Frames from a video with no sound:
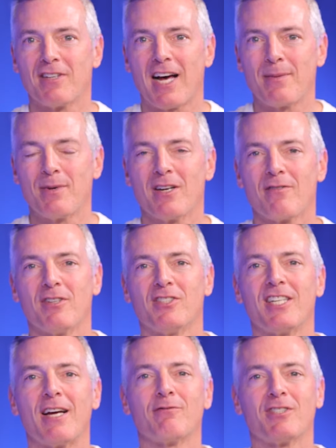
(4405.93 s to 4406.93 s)
lineman of the
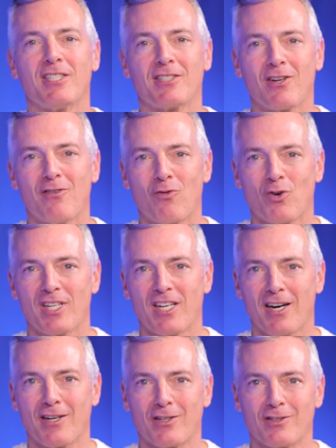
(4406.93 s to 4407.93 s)
San Francisco
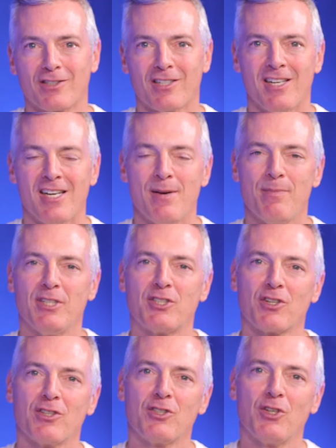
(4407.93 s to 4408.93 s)
49ers. Be
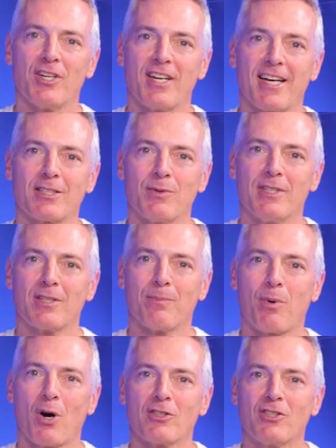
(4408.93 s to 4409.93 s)
sure to tune in next week to
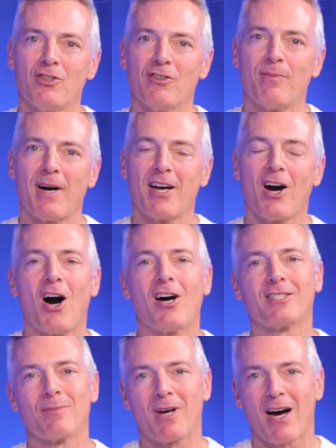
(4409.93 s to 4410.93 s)
part two of my
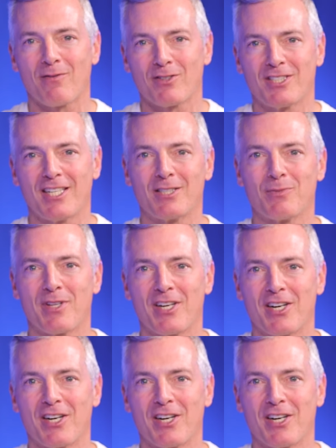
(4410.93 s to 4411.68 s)
awesome conversation with